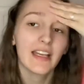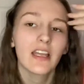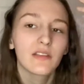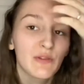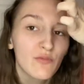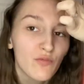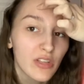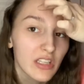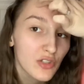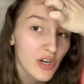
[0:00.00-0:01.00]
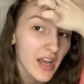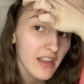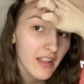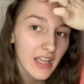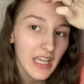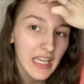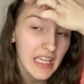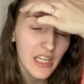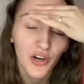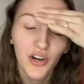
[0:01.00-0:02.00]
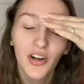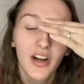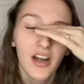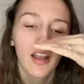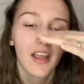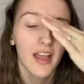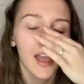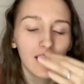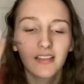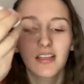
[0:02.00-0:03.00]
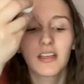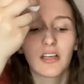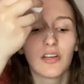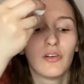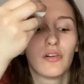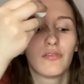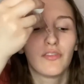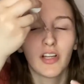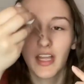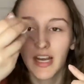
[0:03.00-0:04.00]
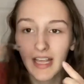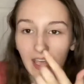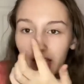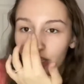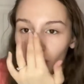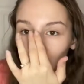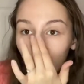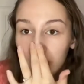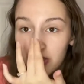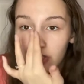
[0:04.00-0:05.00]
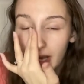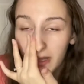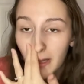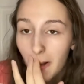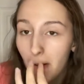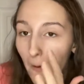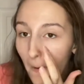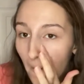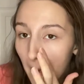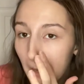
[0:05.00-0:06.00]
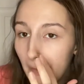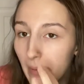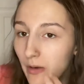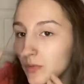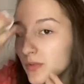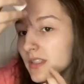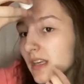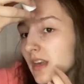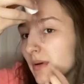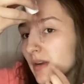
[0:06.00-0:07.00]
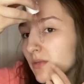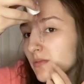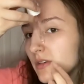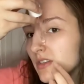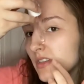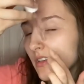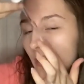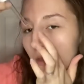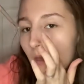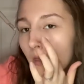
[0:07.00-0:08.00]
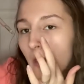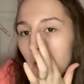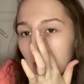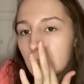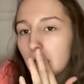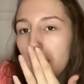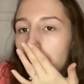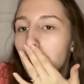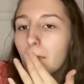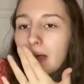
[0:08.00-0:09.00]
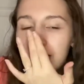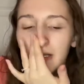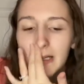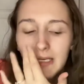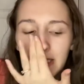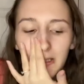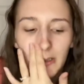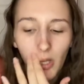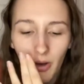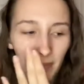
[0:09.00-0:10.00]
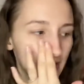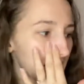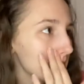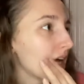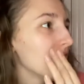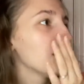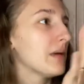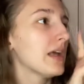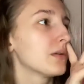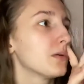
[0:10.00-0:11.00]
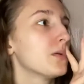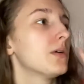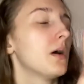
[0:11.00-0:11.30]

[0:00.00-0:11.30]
has been really dry like here and it's like not fun, and I get like really dry like on my nose, like near my nose piercing, which isn't ideal. Oh, my knee's killing me. I don't know,